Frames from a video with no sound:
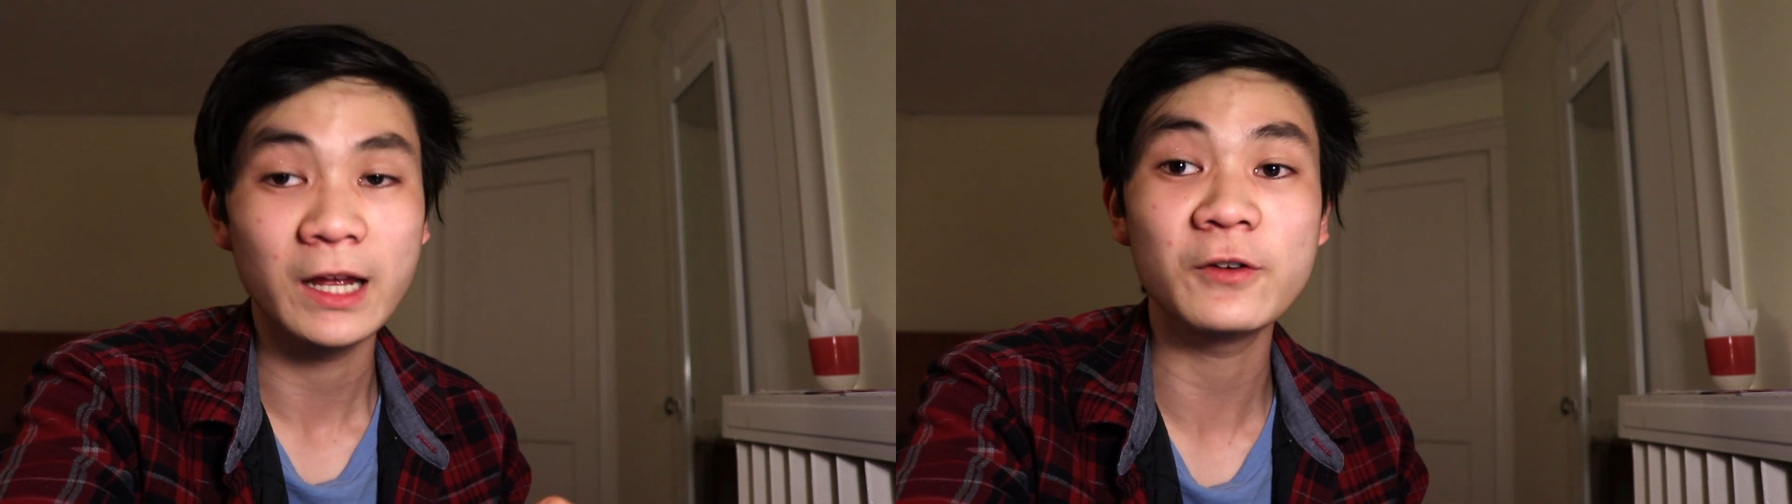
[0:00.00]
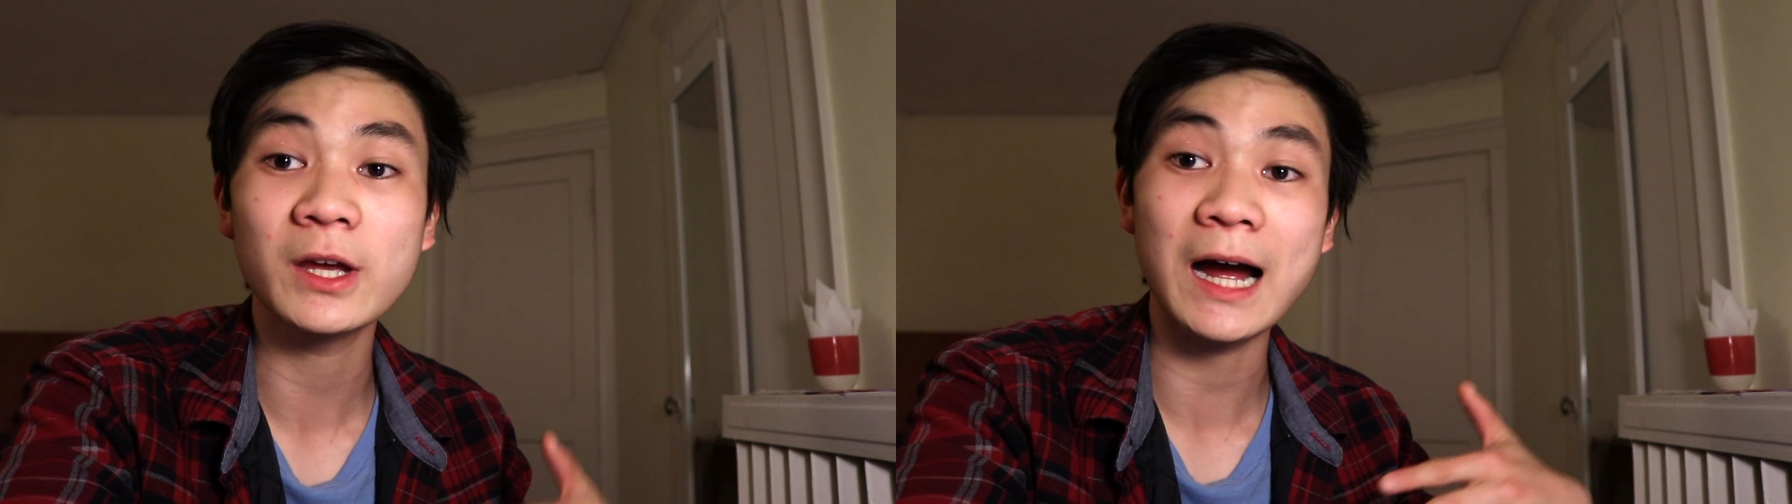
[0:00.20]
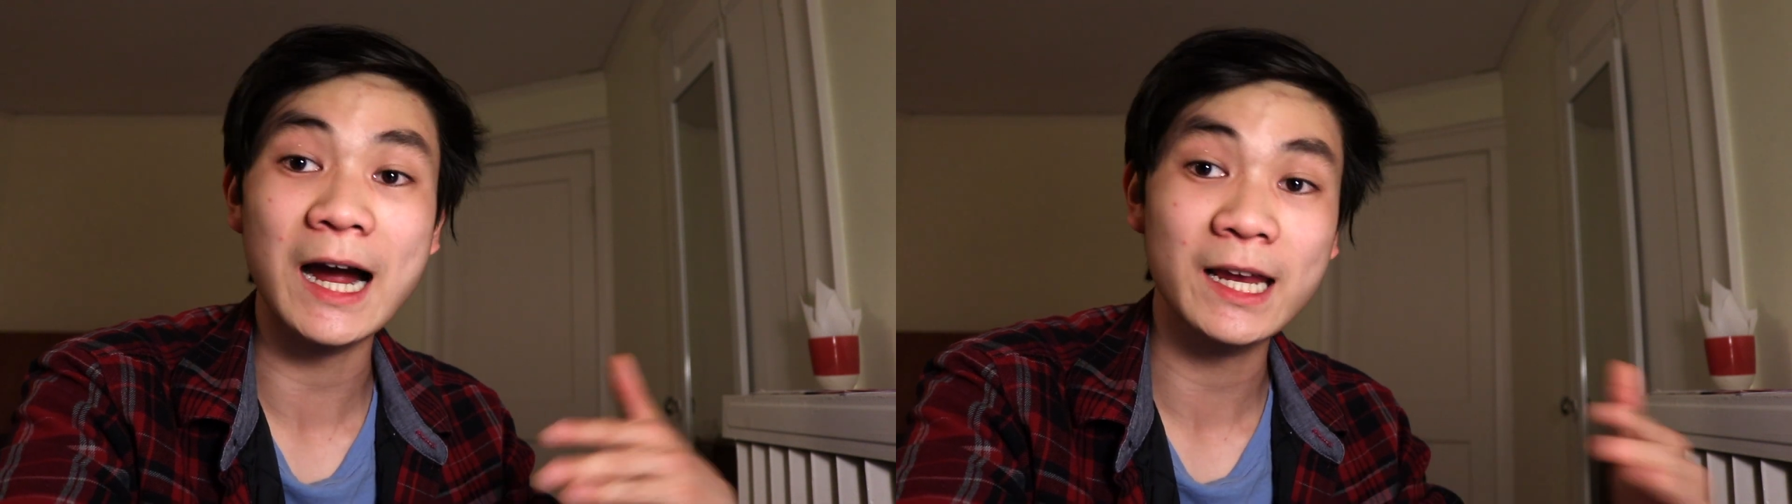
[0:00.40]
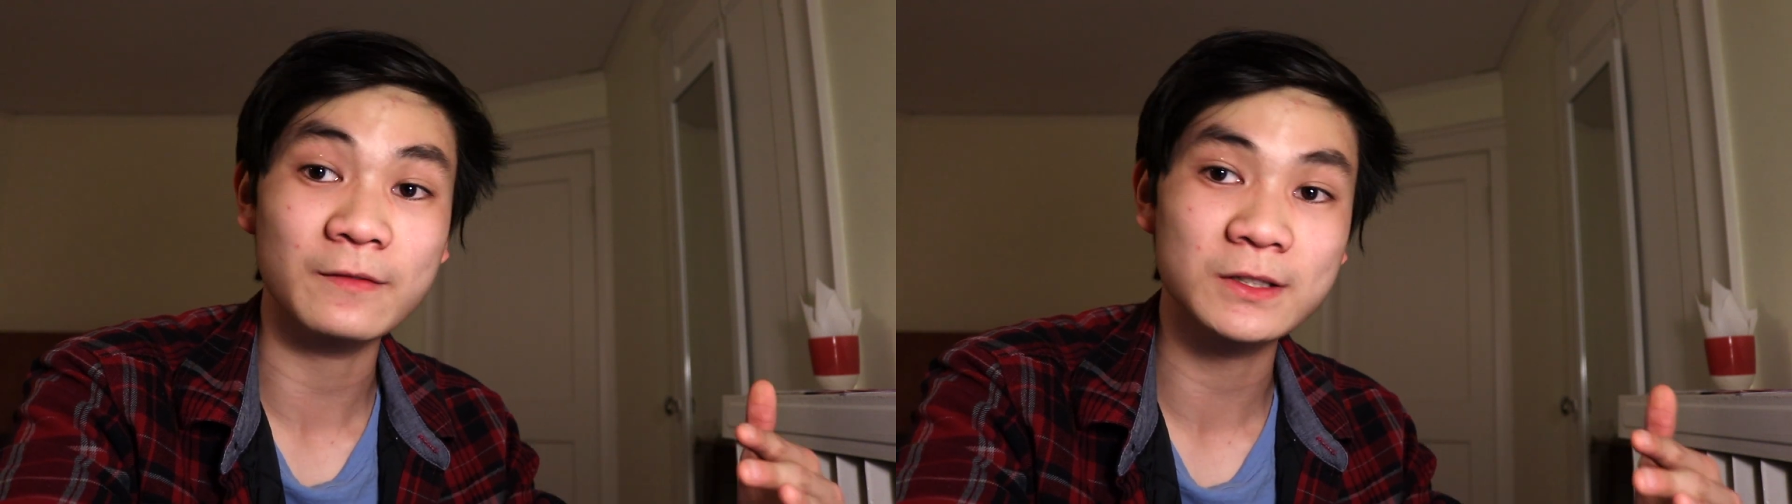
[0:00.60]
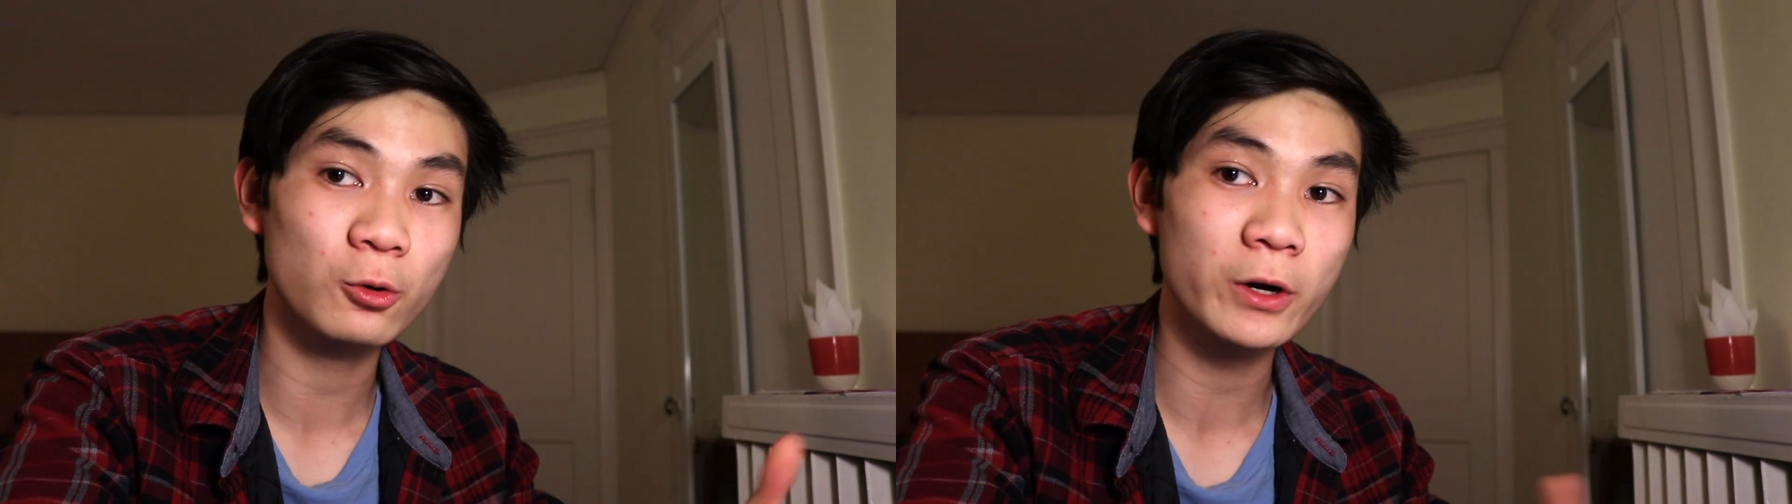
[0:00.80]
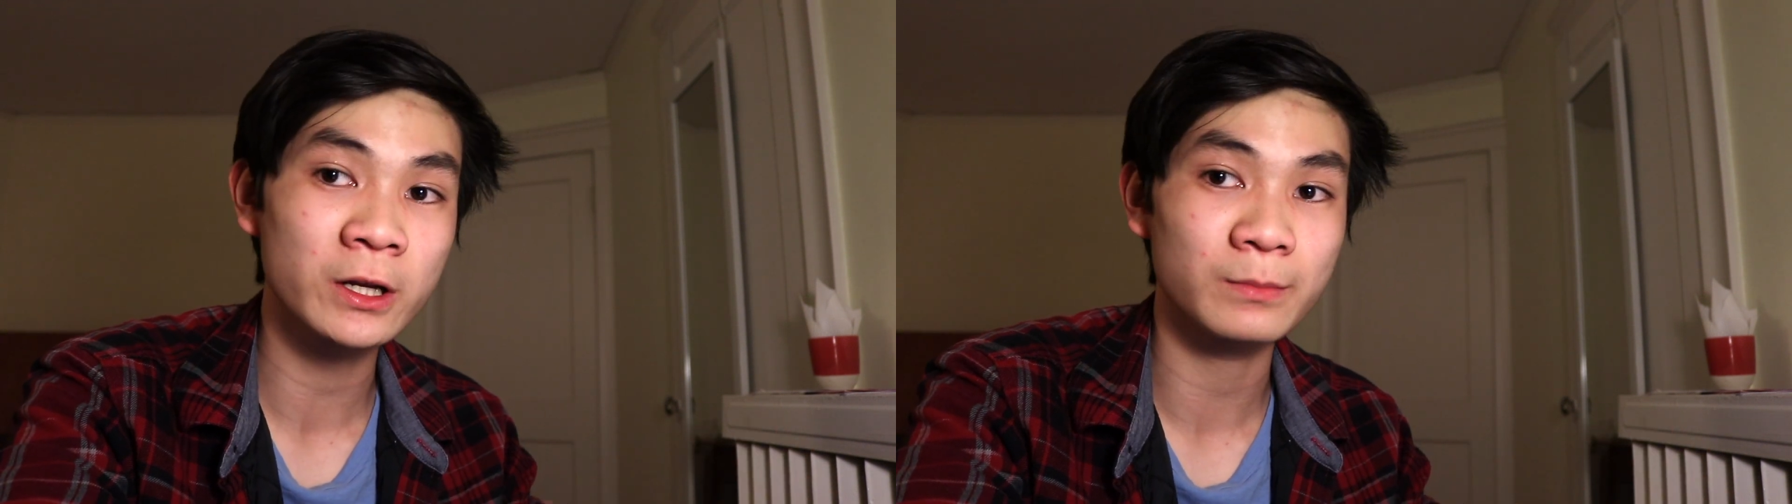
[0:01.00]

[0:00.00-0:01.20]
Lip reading: get a high enough score, you can